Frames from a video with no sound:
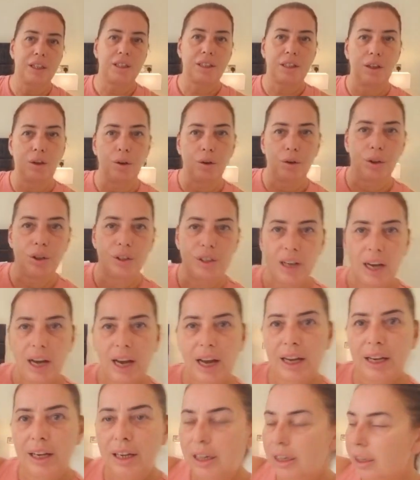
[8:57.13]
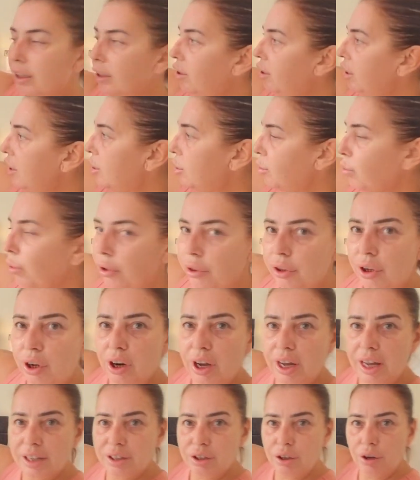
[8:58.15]
The other day, this one that
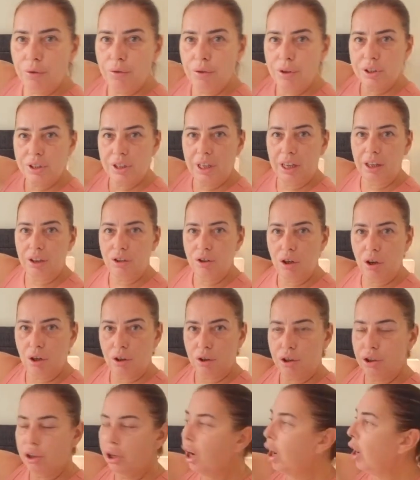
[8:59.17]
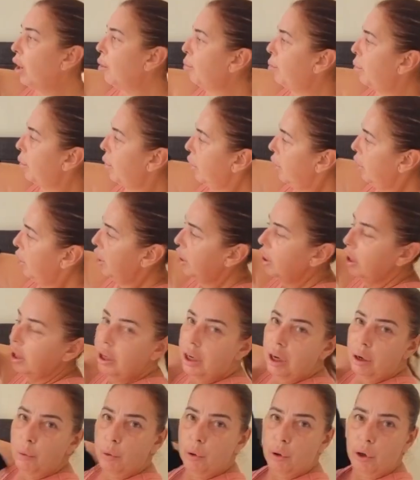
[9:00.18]
I had off the TikTok shop,
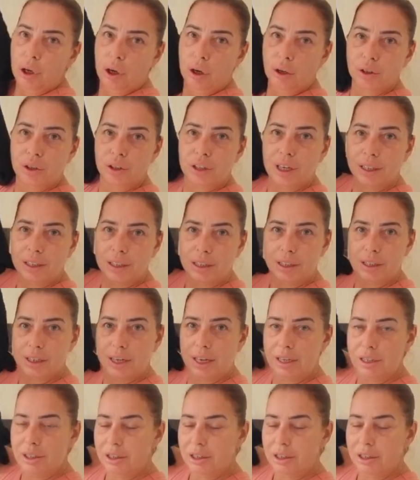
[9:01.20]
wore it on Saturday